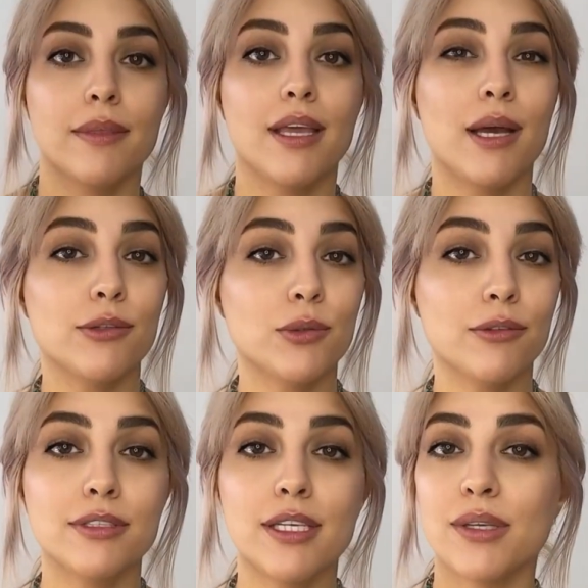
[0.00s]
After
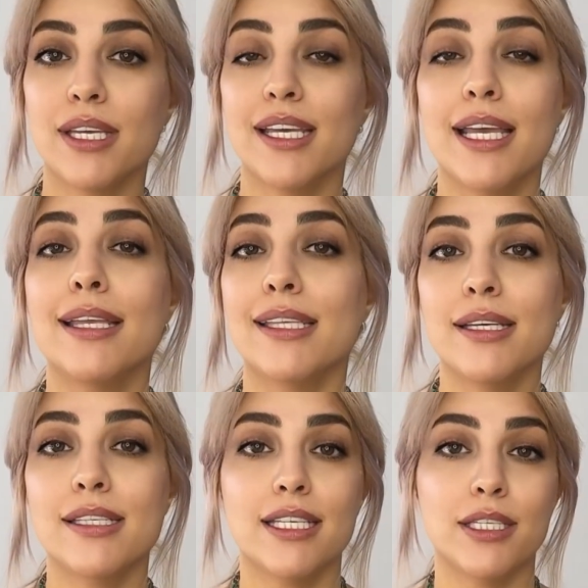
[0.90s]
we've thoroughly cleansed our
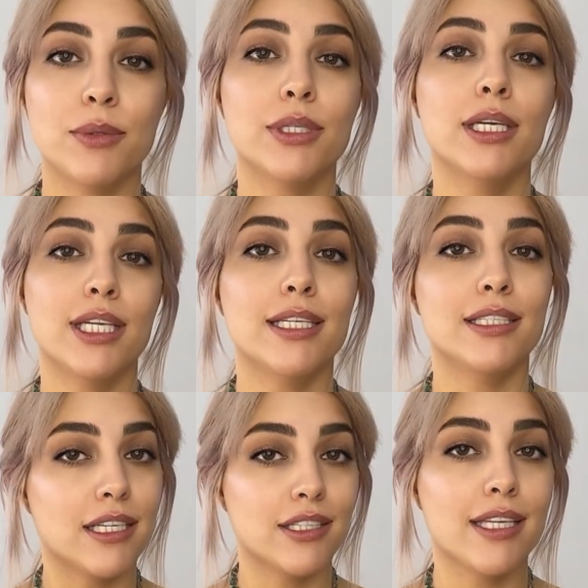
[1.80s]
skin with a
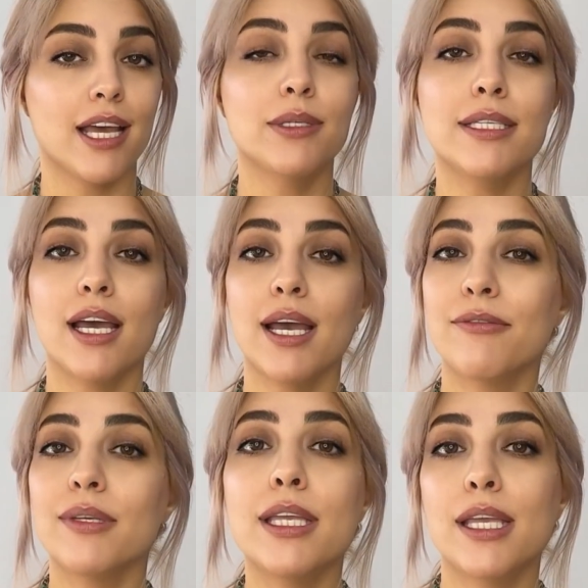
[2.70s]
cleanser, now it's time
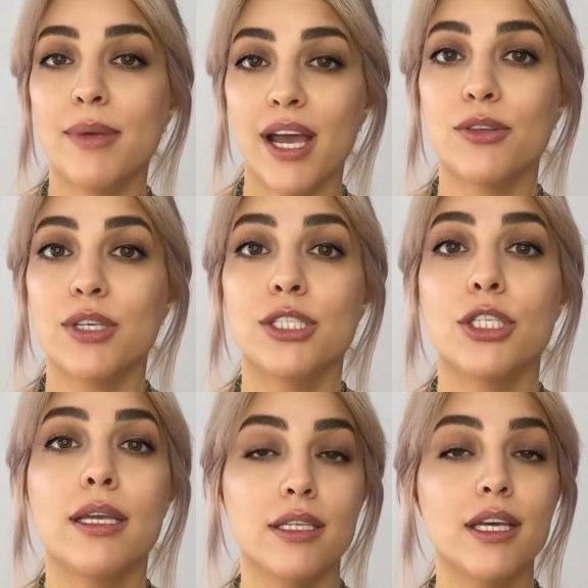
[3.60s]
for deep
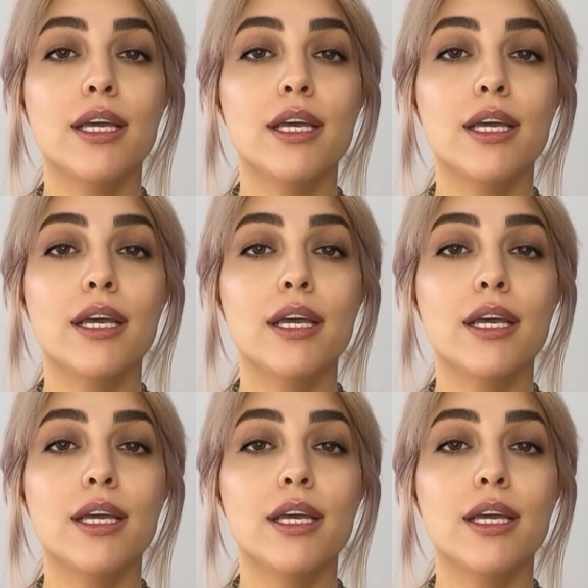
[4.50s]
hydration.